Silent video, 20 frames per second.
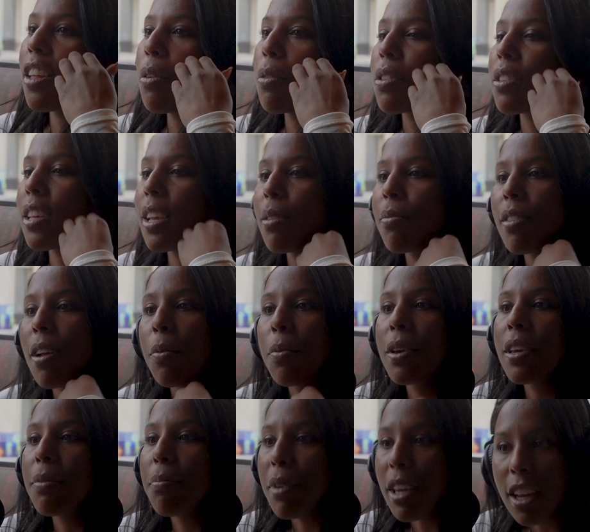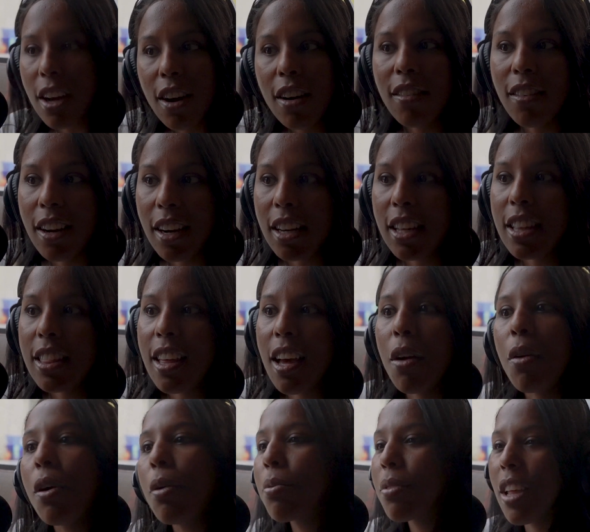teams that we beat already
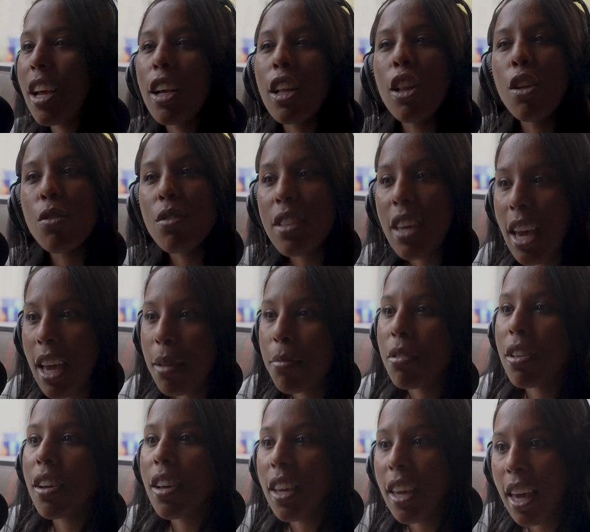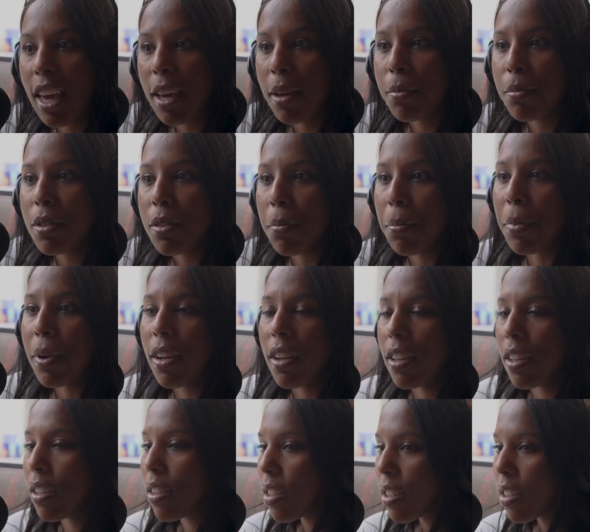that it was like close games, good games, but